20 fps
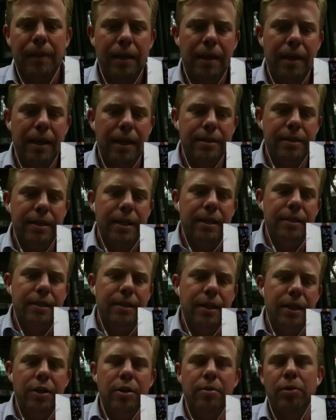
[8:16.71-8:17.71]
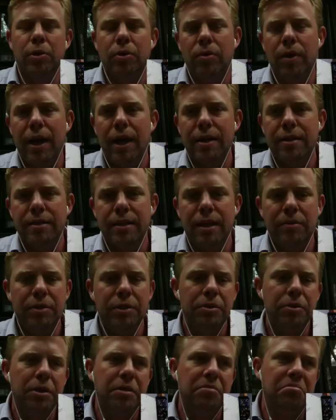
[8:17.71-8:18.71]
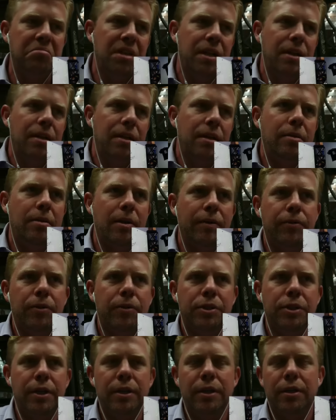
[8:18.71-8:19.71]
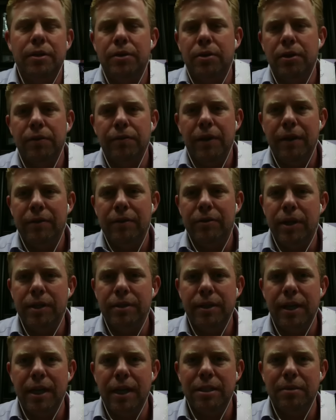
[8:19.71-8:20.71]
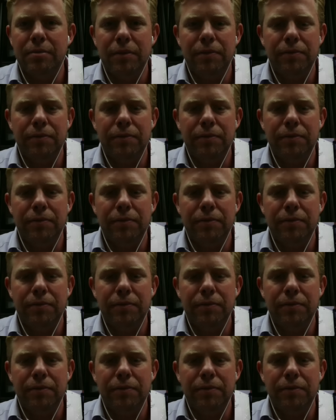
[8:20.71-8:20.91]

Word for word: And as I continued to progress, I was doing, my first year I did 35 transactions.